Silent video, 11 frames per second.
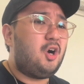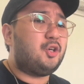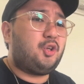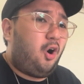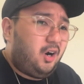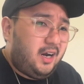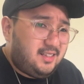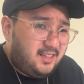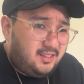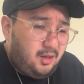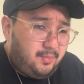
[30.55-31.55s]
nor is
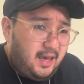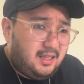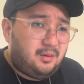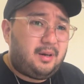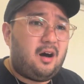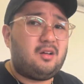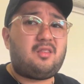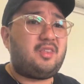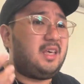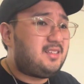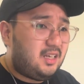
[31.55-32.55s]
this debate about
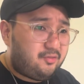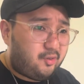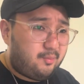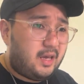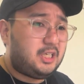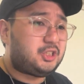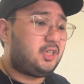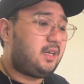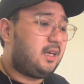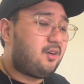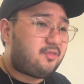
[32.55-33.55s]
this information
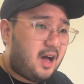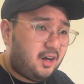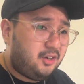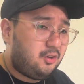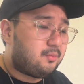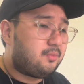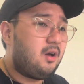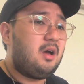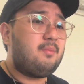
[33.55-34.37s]
in a vacuum.